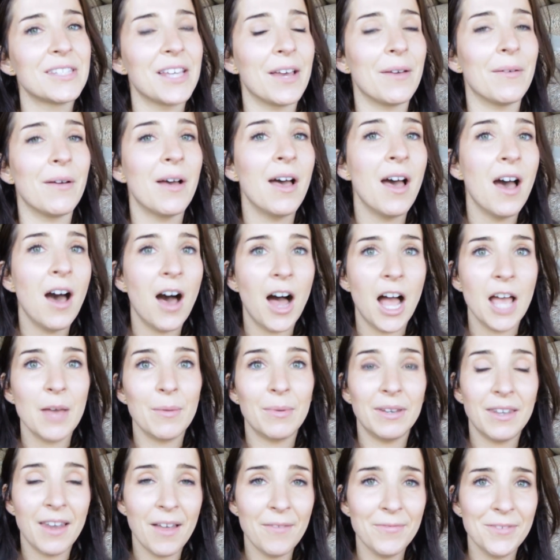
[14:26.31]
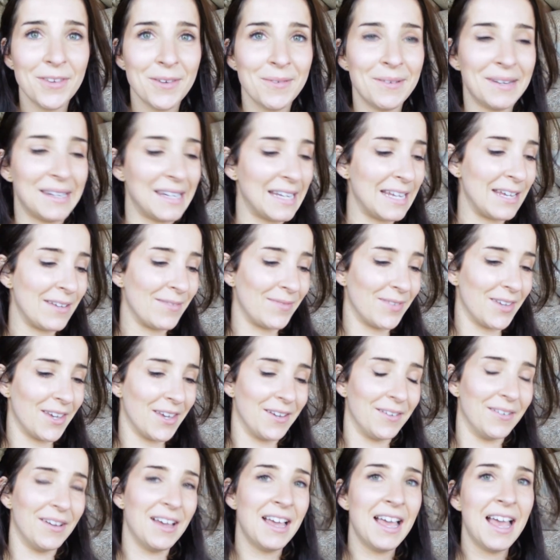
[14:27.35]
so I will love you and leave
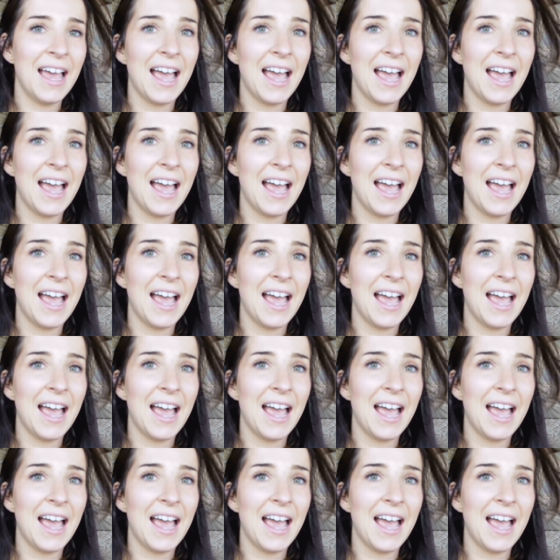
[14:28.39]
you